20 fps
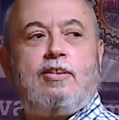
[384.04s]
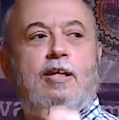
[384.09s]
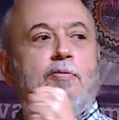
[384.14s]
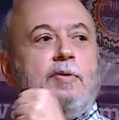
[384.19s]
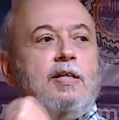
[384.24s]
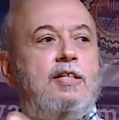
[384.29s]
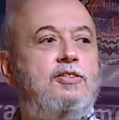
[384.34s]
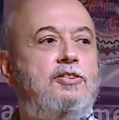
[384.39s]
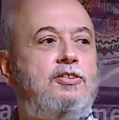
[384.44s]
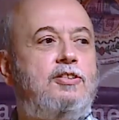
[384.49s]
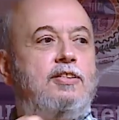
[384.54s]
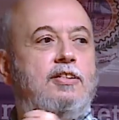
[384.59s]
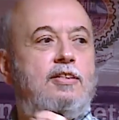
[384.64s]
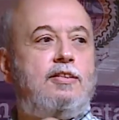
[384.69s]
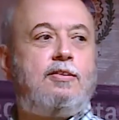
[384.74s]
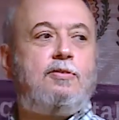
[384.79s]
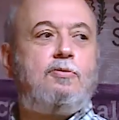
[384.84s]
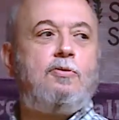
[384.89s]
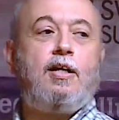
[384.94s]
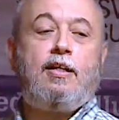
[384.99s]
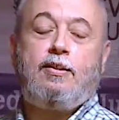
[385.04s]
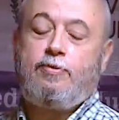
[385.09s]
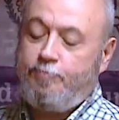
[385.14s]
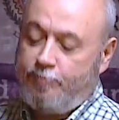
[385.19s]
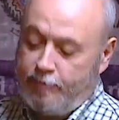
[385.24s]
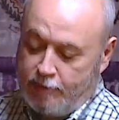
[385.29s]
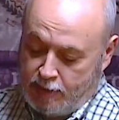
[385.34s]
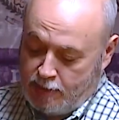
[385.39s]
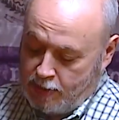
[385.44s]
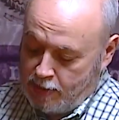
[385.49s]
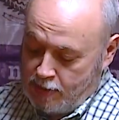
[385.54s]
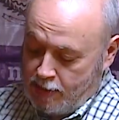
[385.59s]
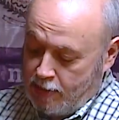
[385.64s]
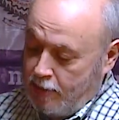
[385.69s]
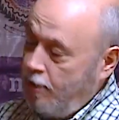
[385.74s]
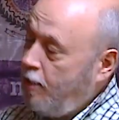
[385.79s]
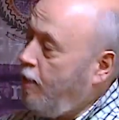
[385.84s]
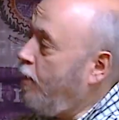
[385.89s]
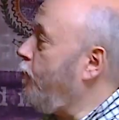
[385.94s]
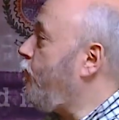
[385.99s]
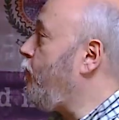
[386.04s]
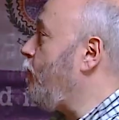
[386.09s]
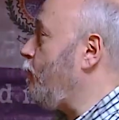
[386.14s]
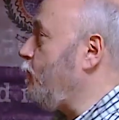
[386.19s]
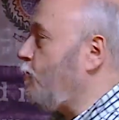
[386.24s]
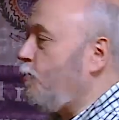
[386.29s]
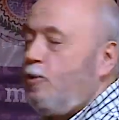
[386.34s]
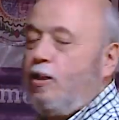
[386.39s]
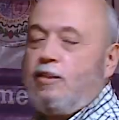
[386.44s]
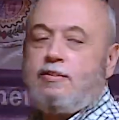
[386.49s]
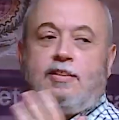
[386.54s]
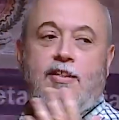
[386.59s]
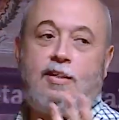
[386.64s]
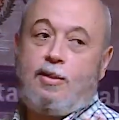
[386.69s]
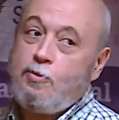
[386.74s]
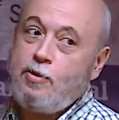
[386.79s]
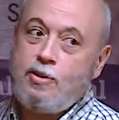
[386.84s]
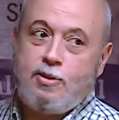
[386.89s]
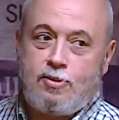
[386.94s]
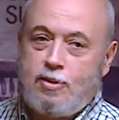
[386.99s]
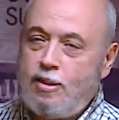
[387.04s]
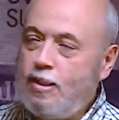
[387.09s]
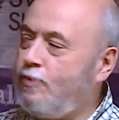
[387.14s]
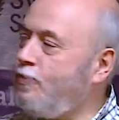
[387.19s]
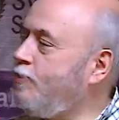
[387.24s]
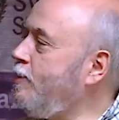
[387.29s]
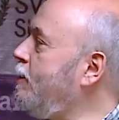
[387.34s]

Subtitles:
da Vinci. Well, unfortunately, we don't have